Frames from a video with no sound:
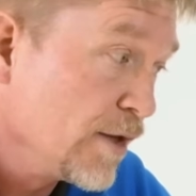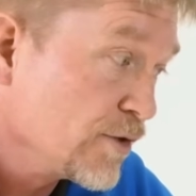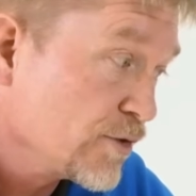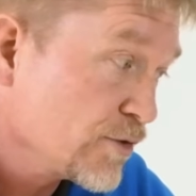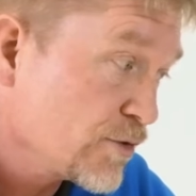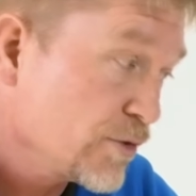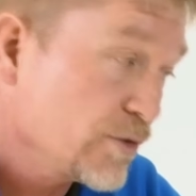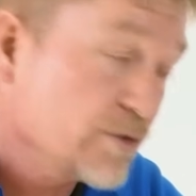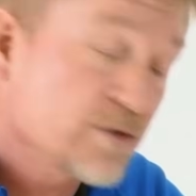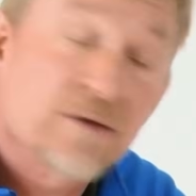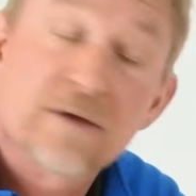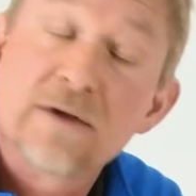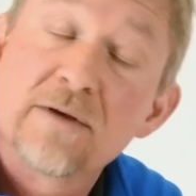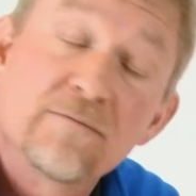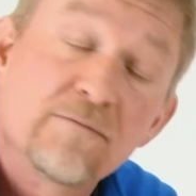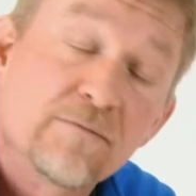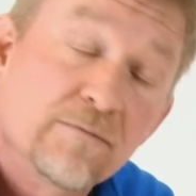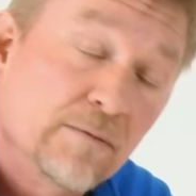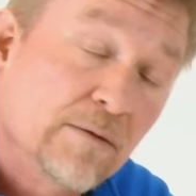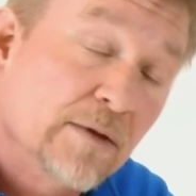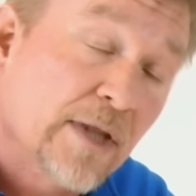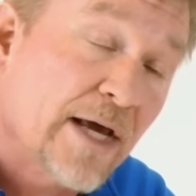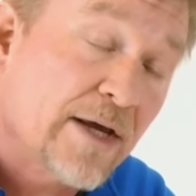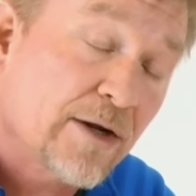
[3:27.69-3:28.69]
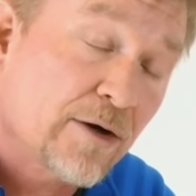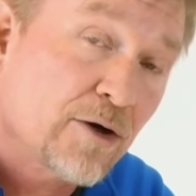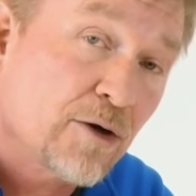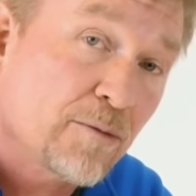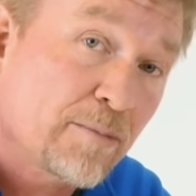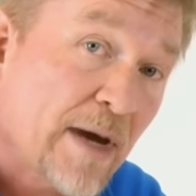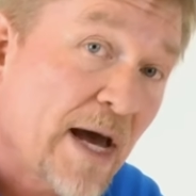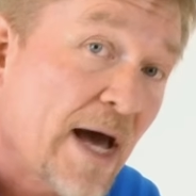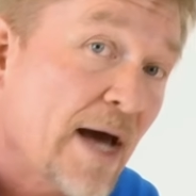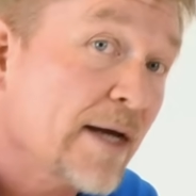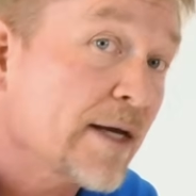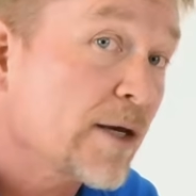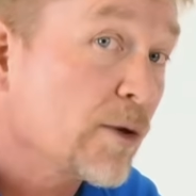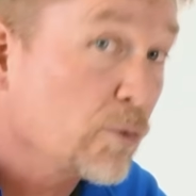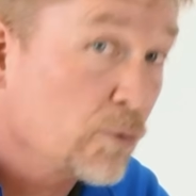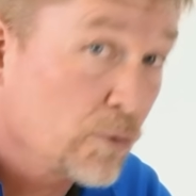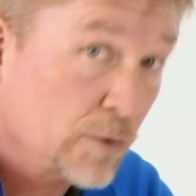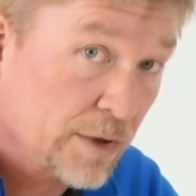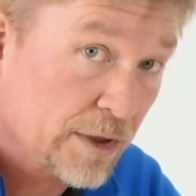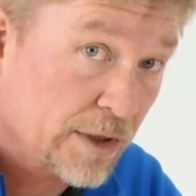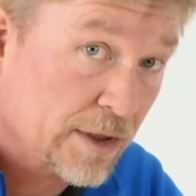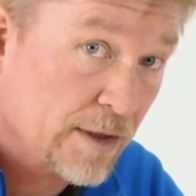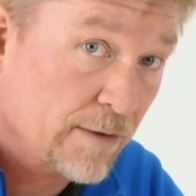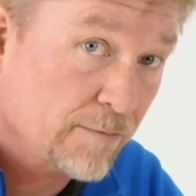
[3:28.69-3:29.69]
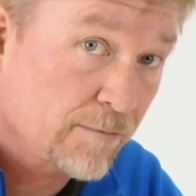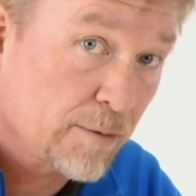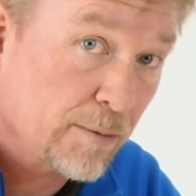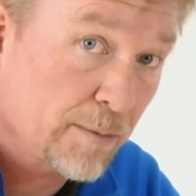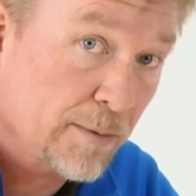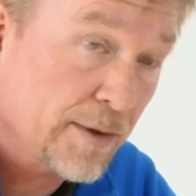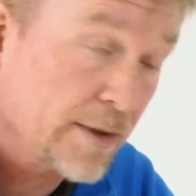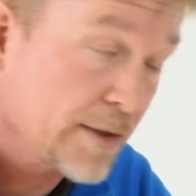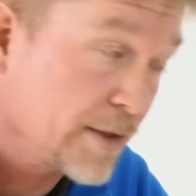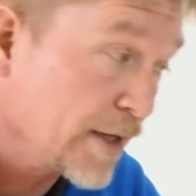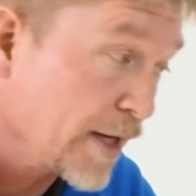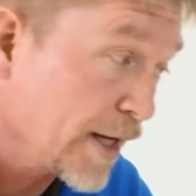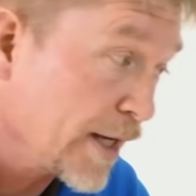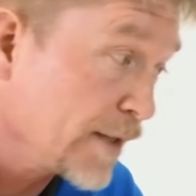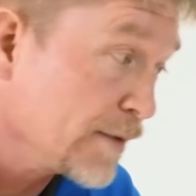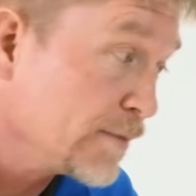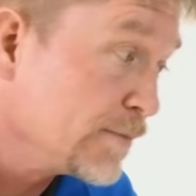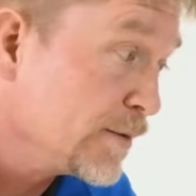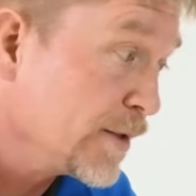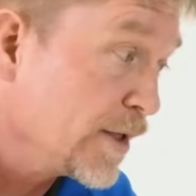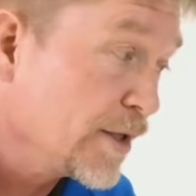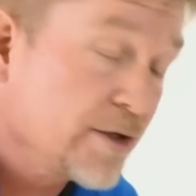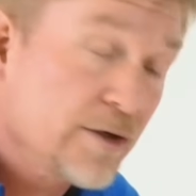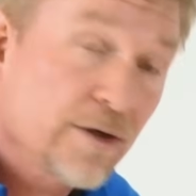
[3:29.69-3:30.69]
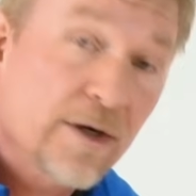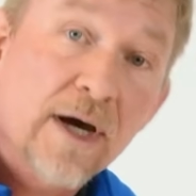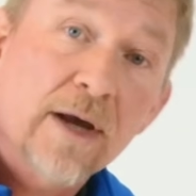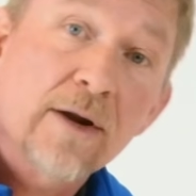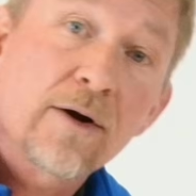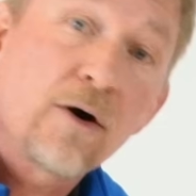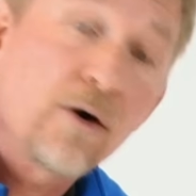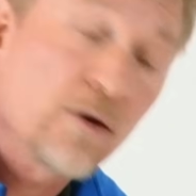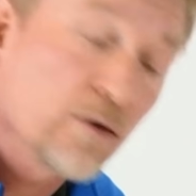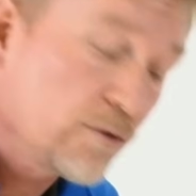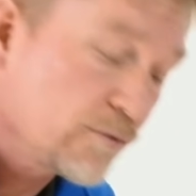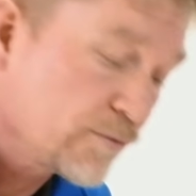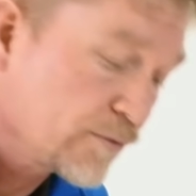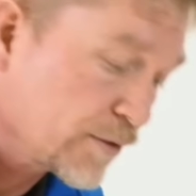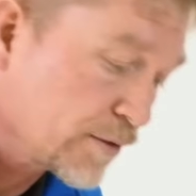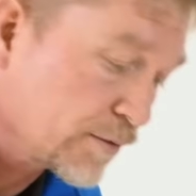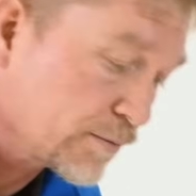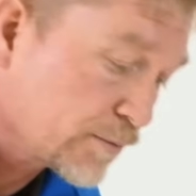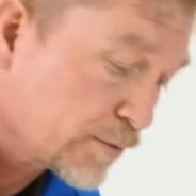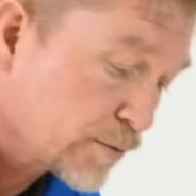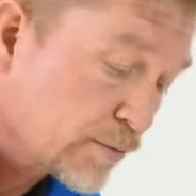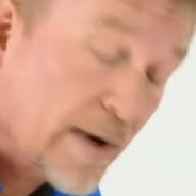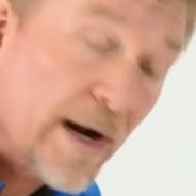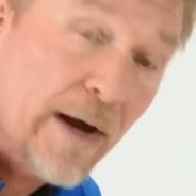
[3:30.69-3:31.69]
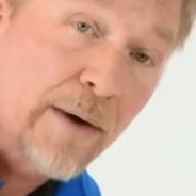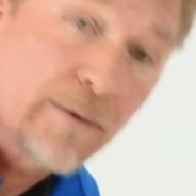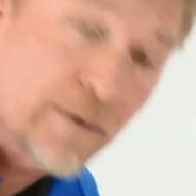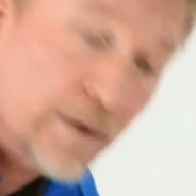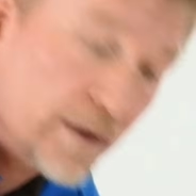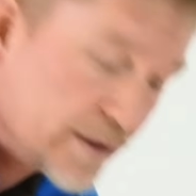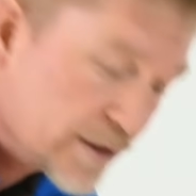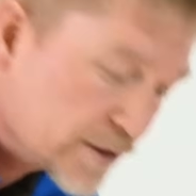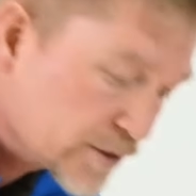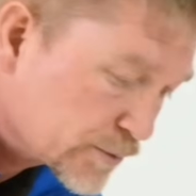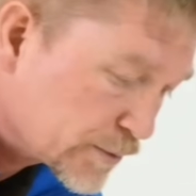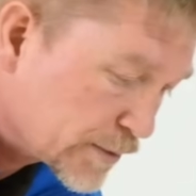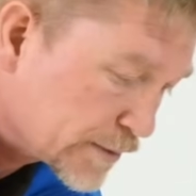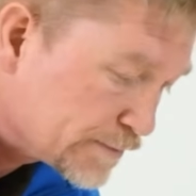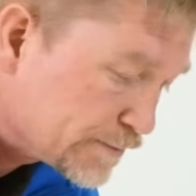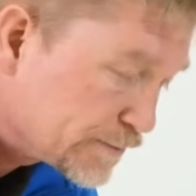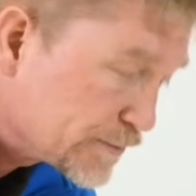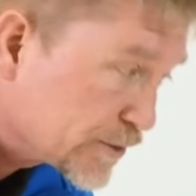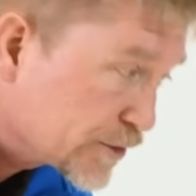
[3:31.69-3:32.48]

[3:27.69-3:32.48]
so it's light on your back and really comfortable at night, and you're not all over the ground on this one.